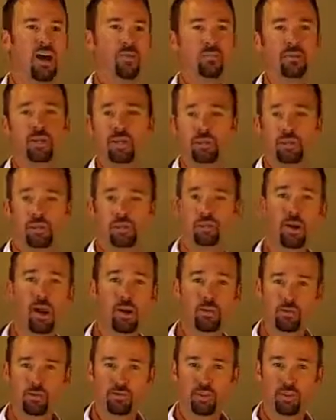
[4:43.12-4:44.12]
because you're
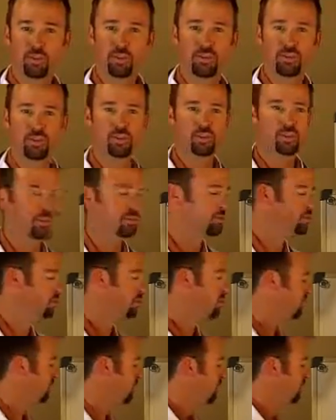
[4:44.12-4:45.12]
shopping for a new service
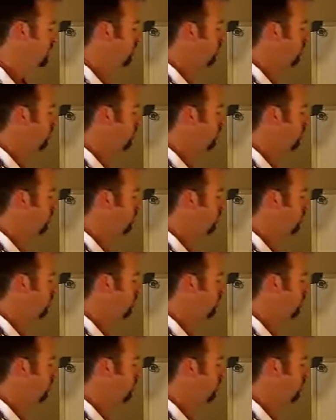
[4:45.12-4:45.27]
provider.